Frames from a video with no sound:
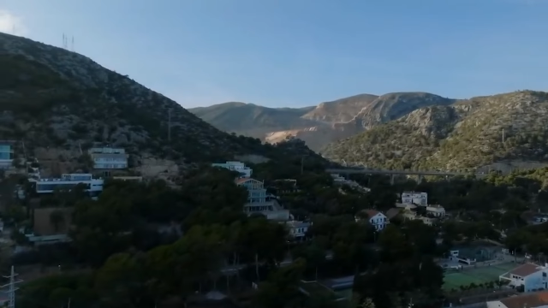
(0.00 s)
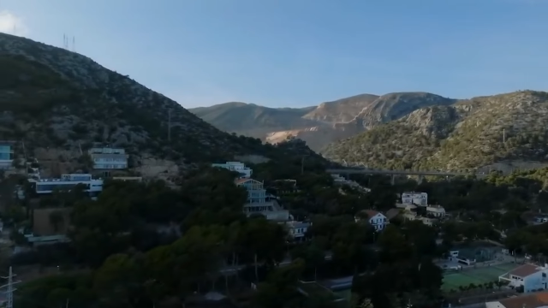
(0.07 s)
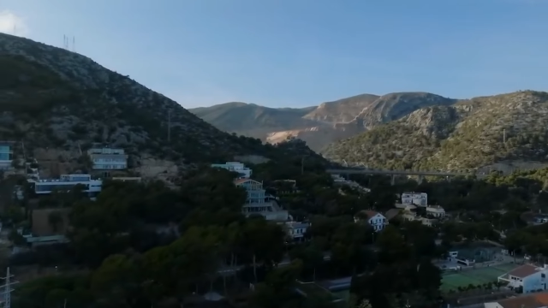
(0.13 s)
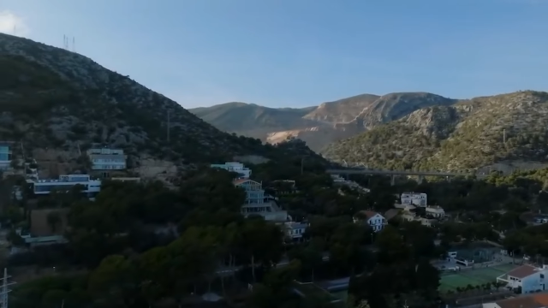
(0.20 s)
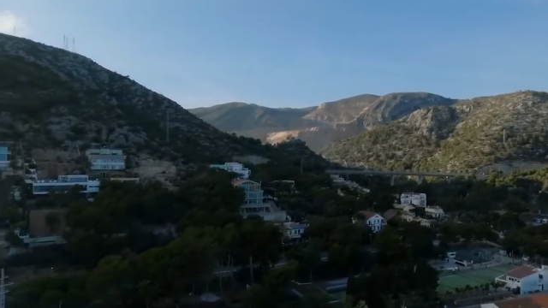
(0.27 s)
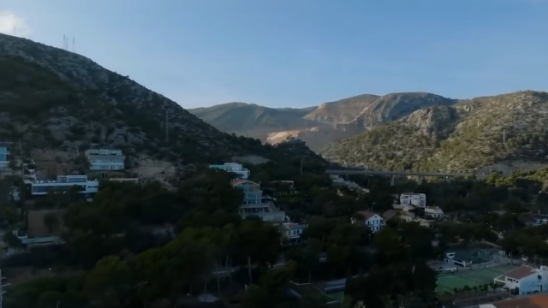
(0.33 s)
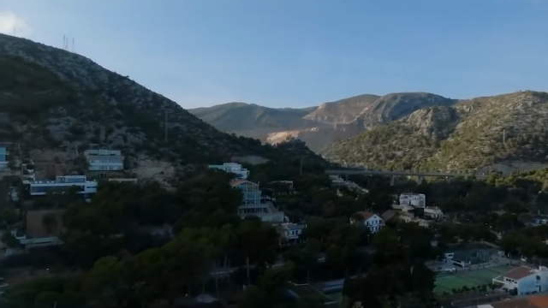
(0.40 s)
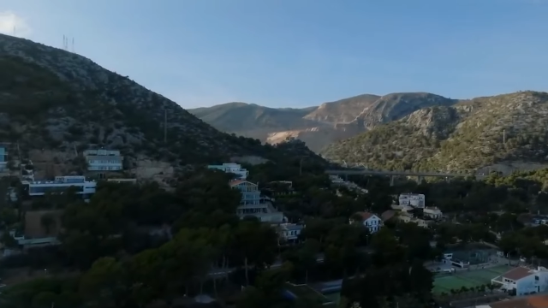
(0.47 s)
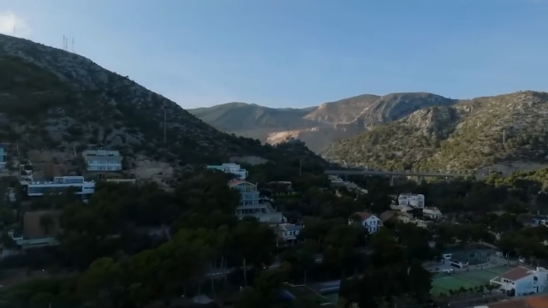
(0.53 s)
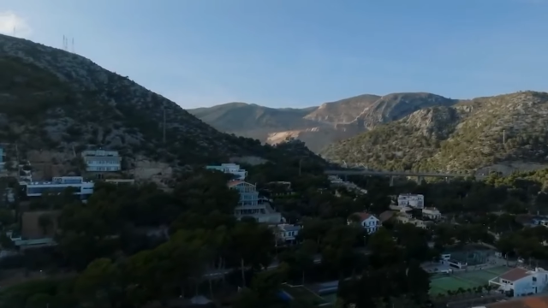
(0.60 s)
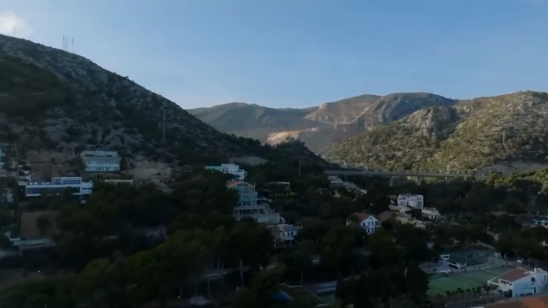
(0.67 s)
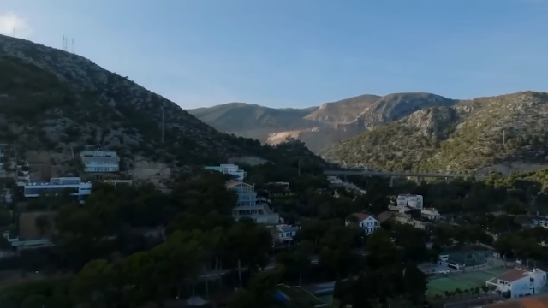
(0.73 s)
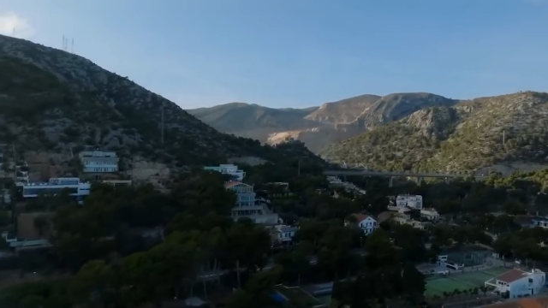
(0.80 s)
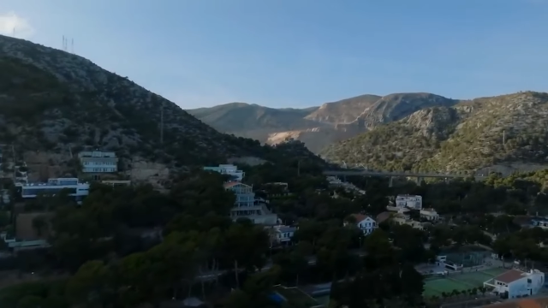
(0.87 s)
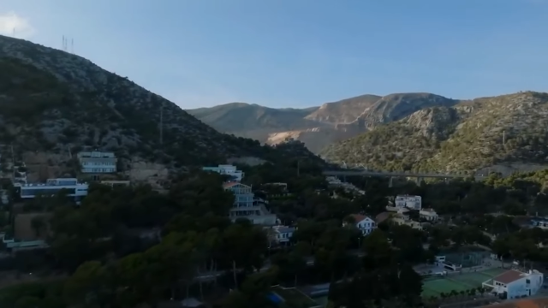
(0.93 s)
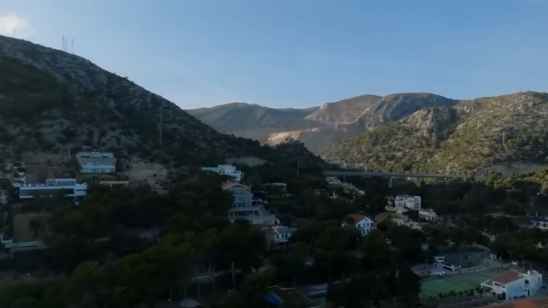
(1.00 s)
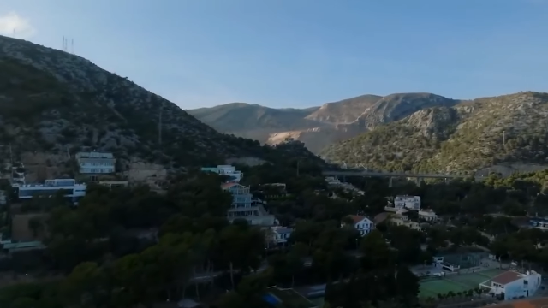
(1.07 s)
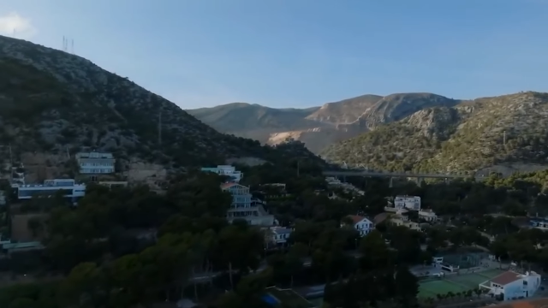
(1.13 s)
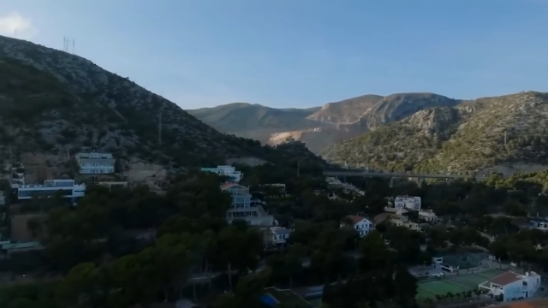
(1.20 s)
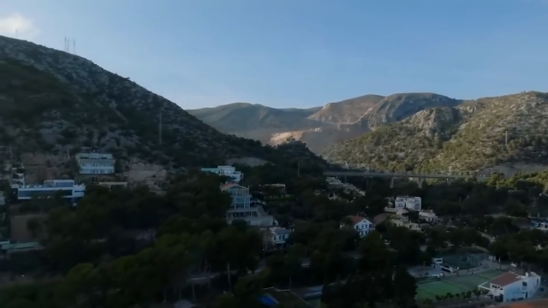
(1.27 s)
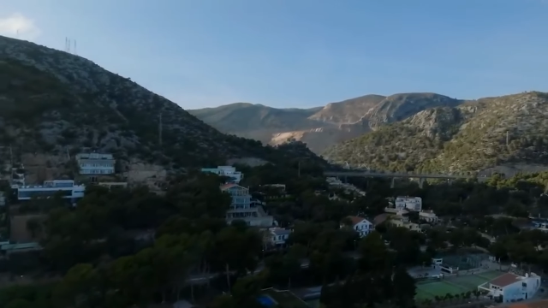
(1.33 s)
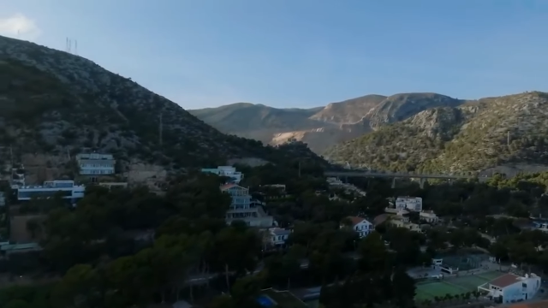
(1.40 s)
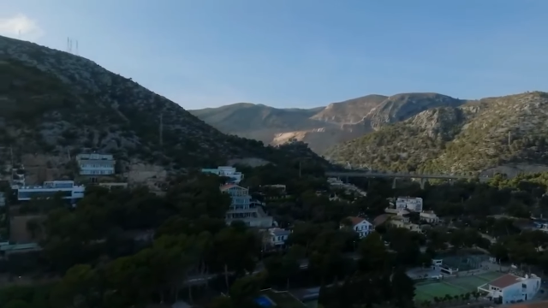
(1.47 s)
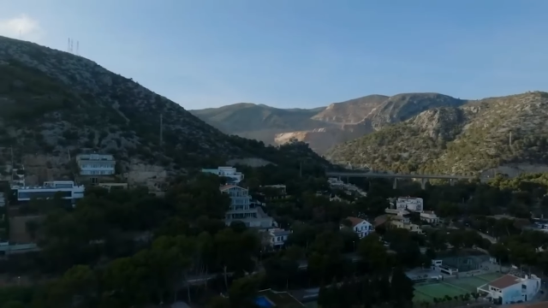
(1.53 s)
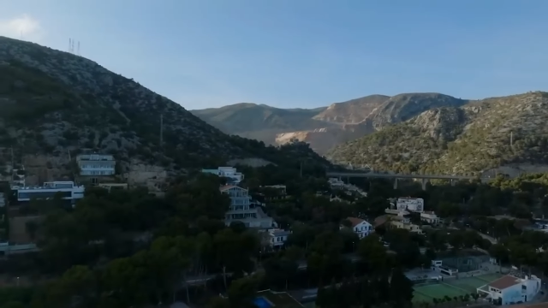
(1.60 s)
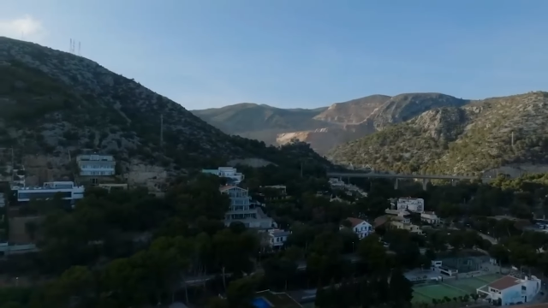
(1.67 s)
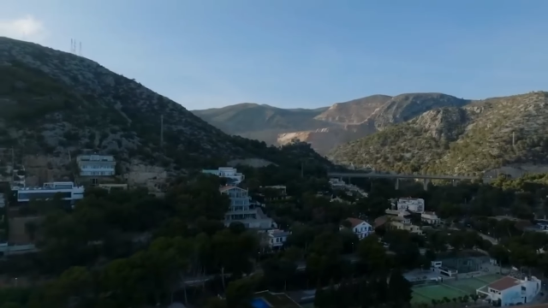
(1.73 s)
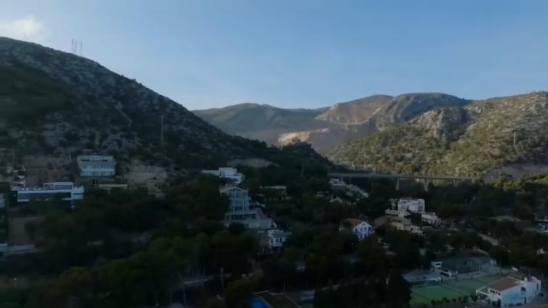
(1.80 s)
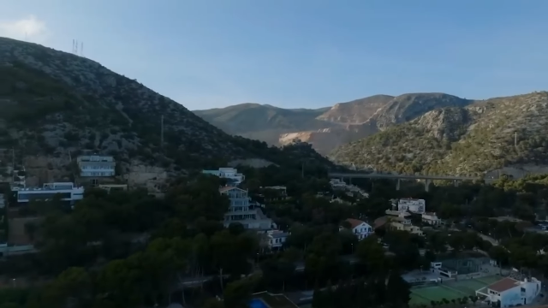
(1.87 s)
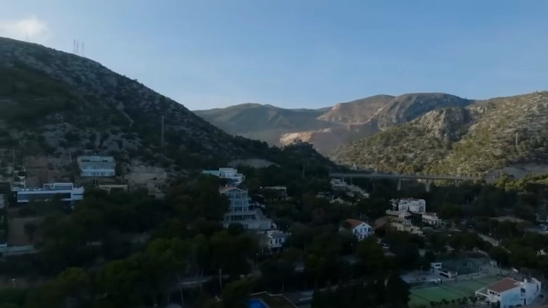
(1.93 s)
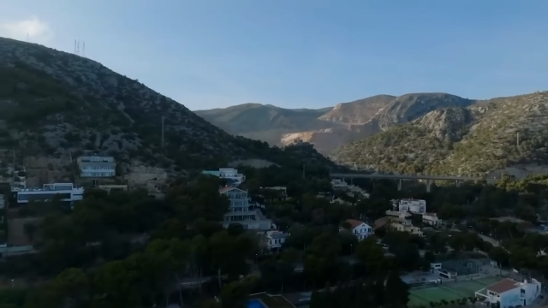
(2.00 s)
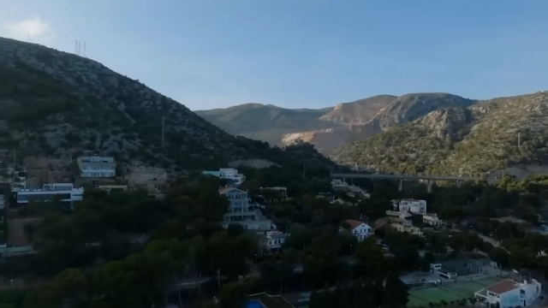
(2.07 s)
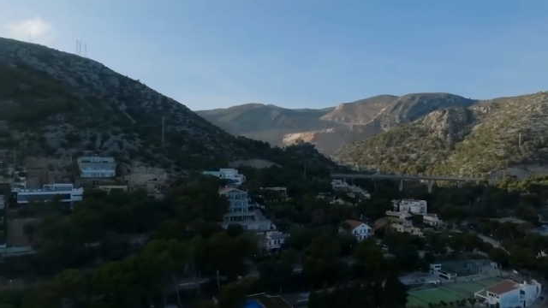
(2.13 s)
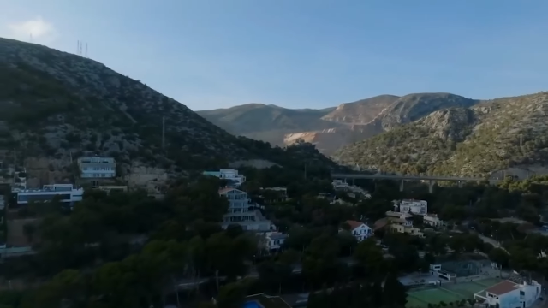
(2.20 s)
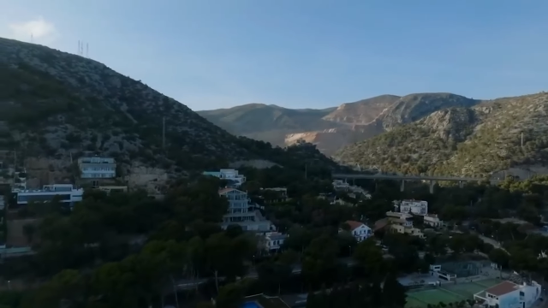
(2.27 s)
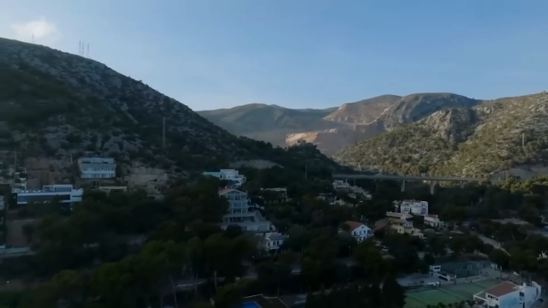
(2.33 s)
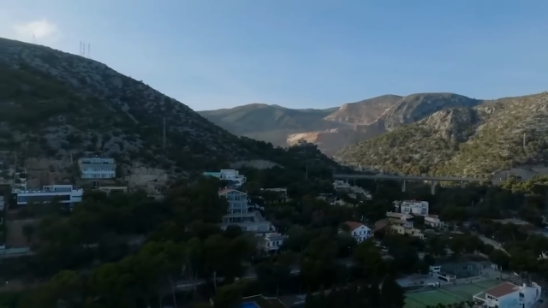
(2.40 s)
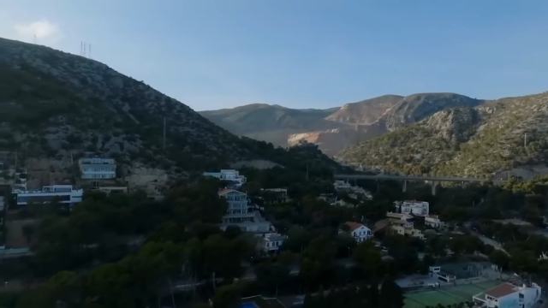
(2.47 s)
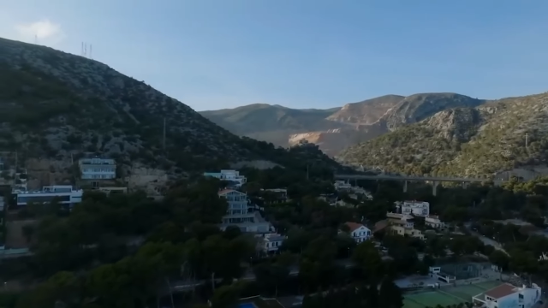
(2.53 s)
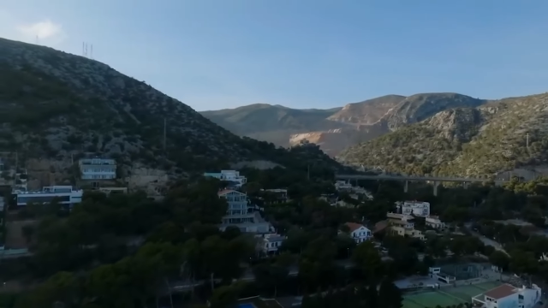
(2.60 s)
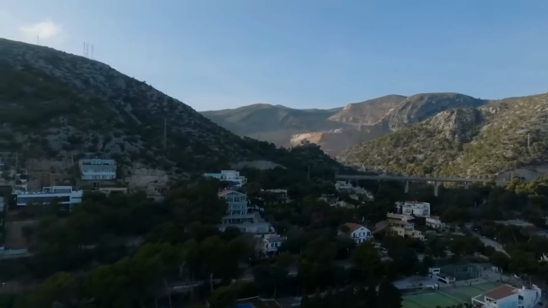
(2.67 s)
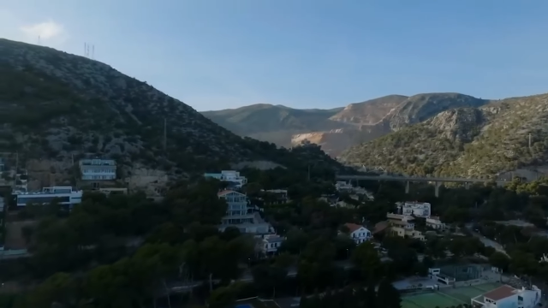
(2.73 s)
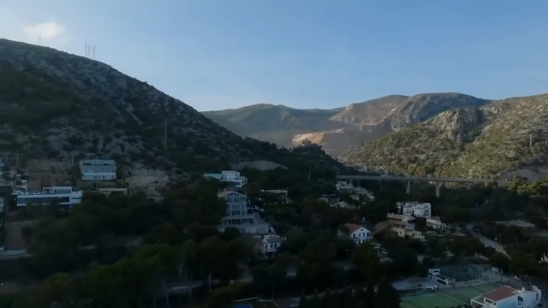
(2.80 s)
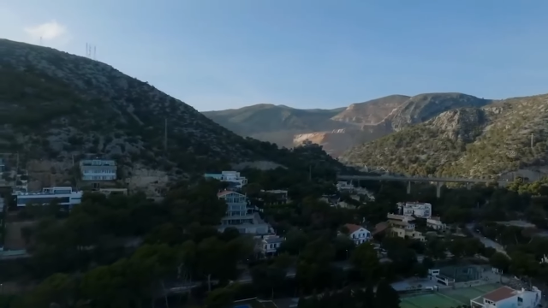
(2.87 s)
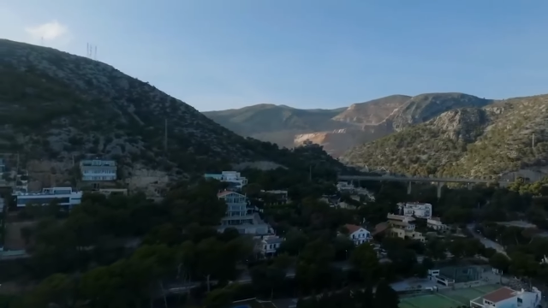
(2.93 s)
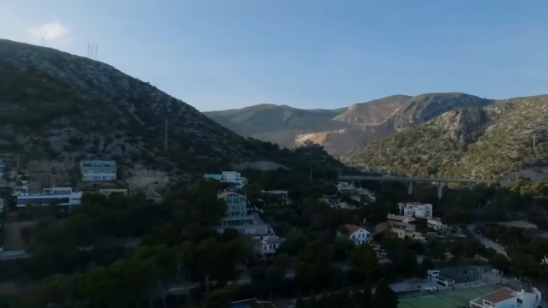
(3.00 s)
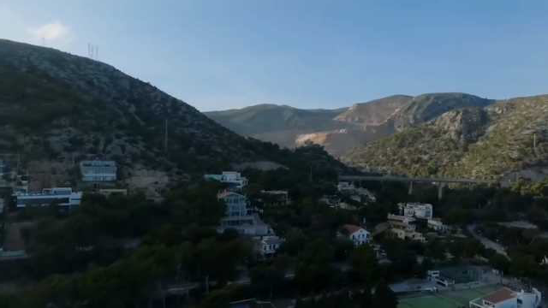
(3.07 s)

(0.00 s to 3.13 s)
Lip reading: [unreadable: no face in view]